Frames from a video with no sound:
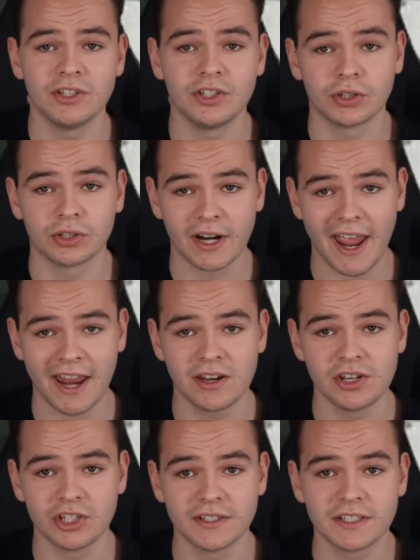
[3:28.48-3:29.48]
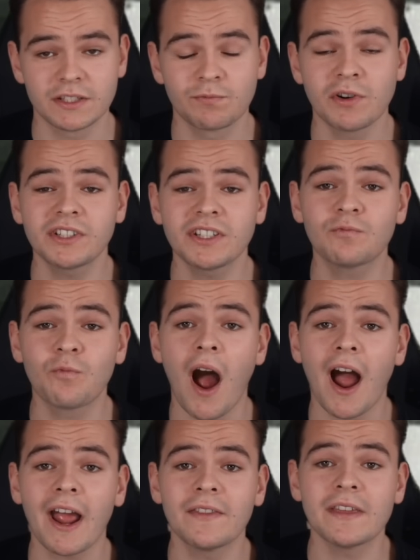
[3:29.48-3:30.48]
and your engines, which is
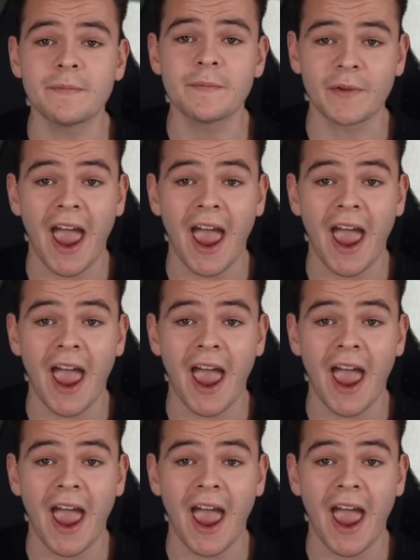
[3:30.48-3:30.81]
why the